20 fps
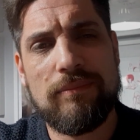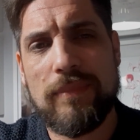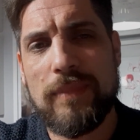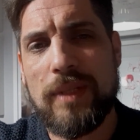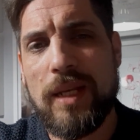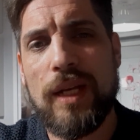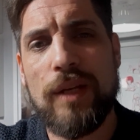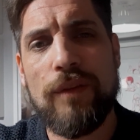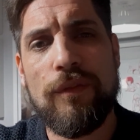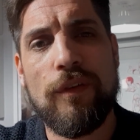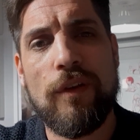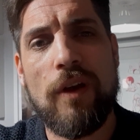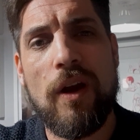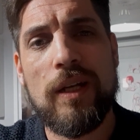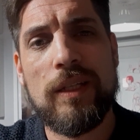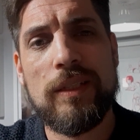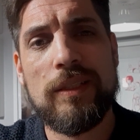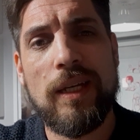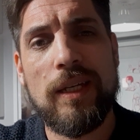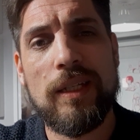kind of for
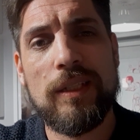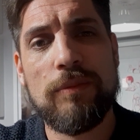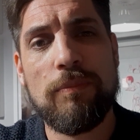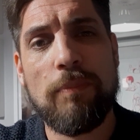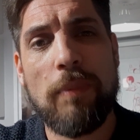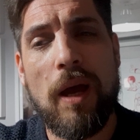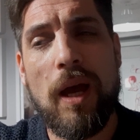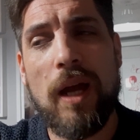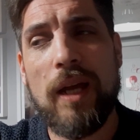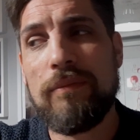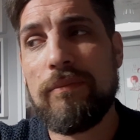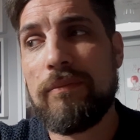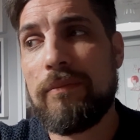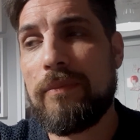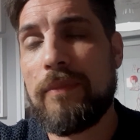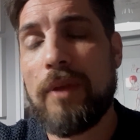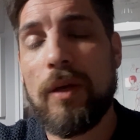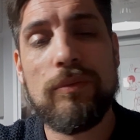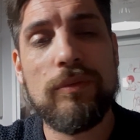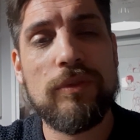architects, but I
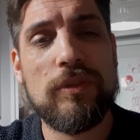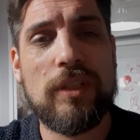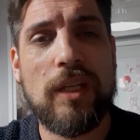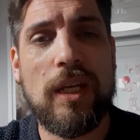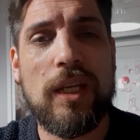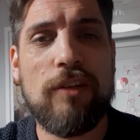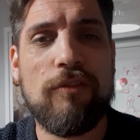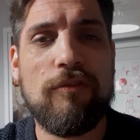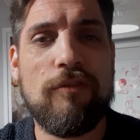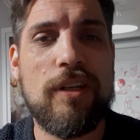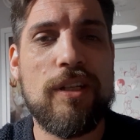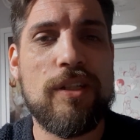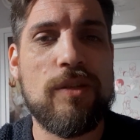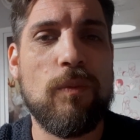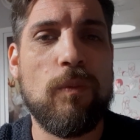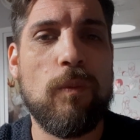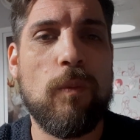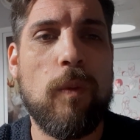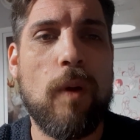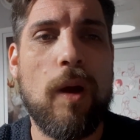don't see any
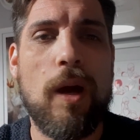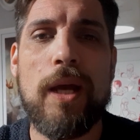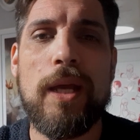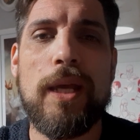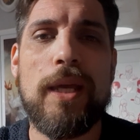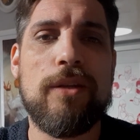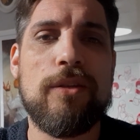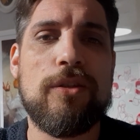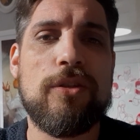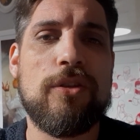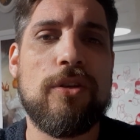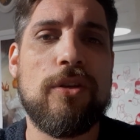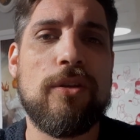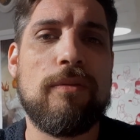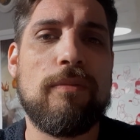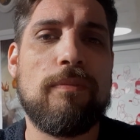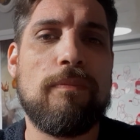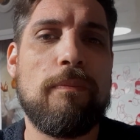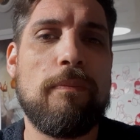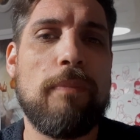reason why it
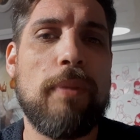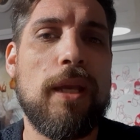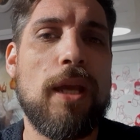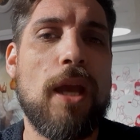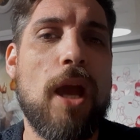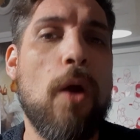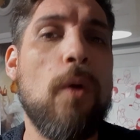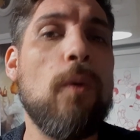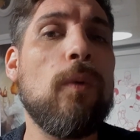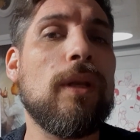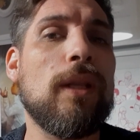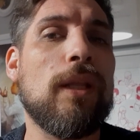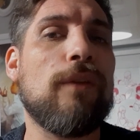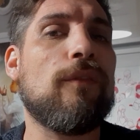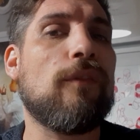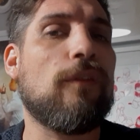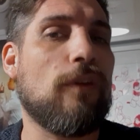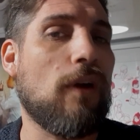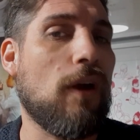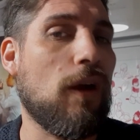should be only
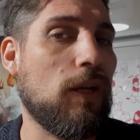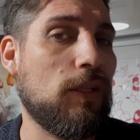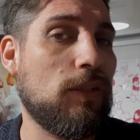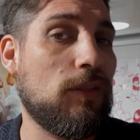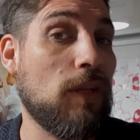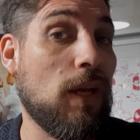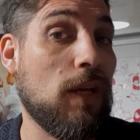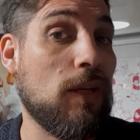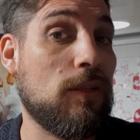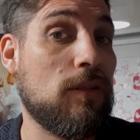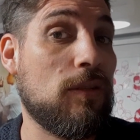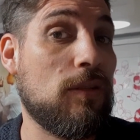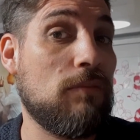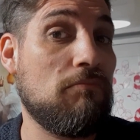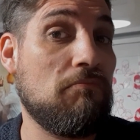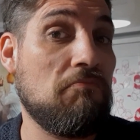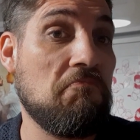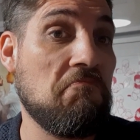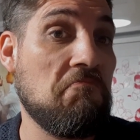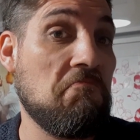for architects.
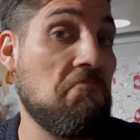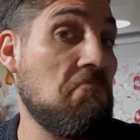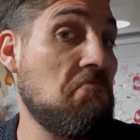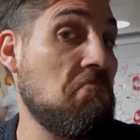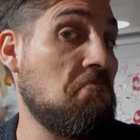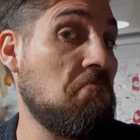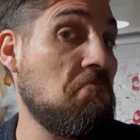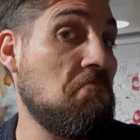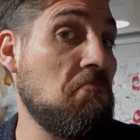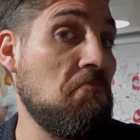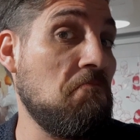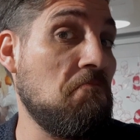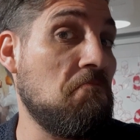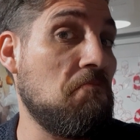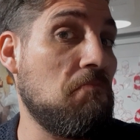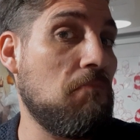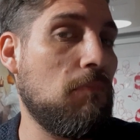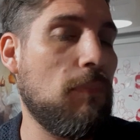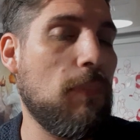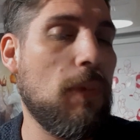Mm.
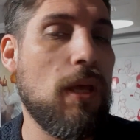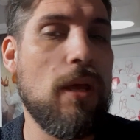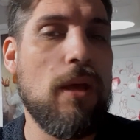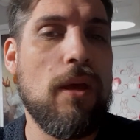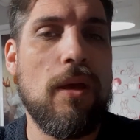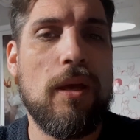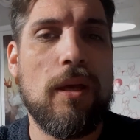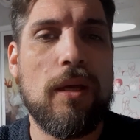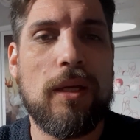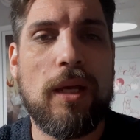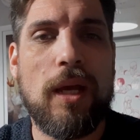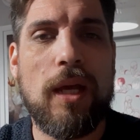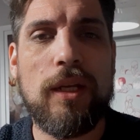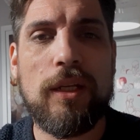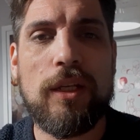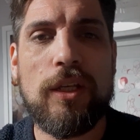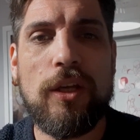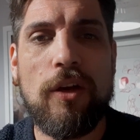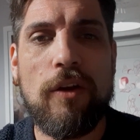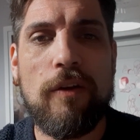Kind
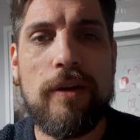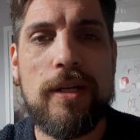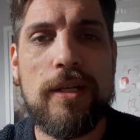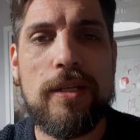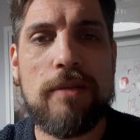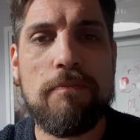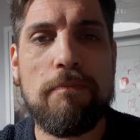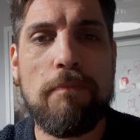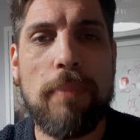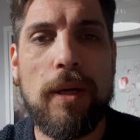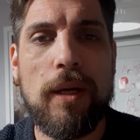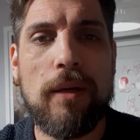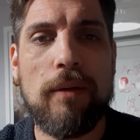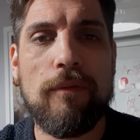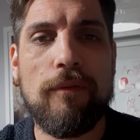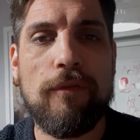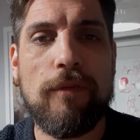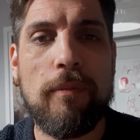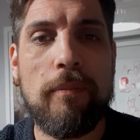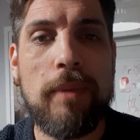of curious, but
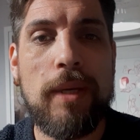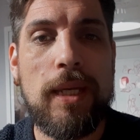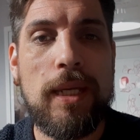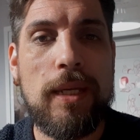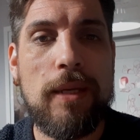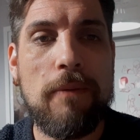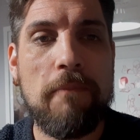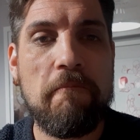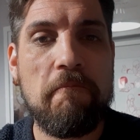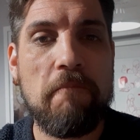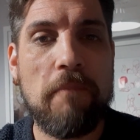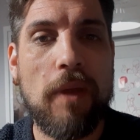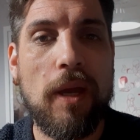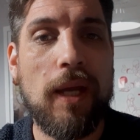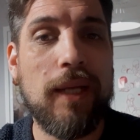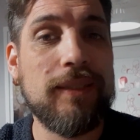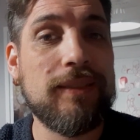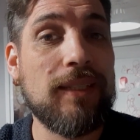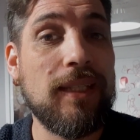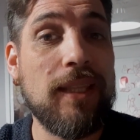for me,
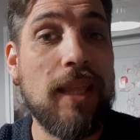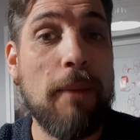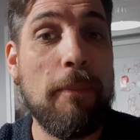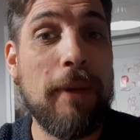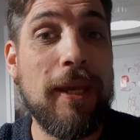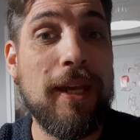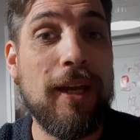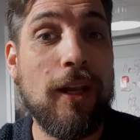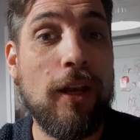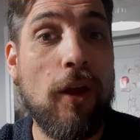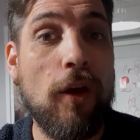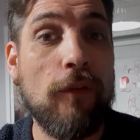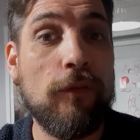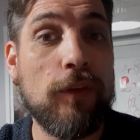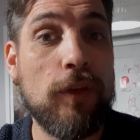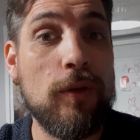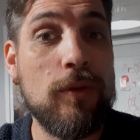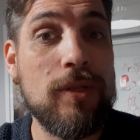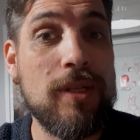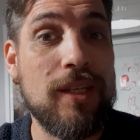I see there being a lot of
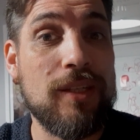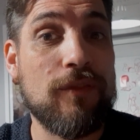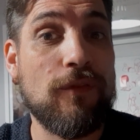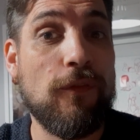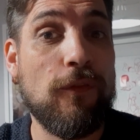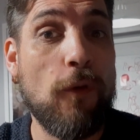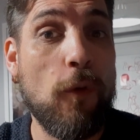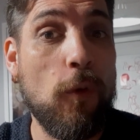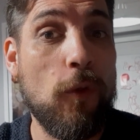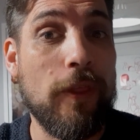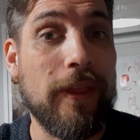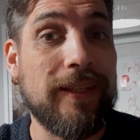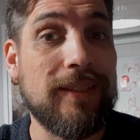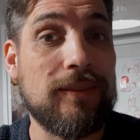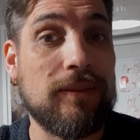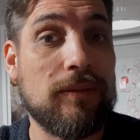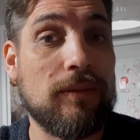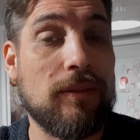uses for this.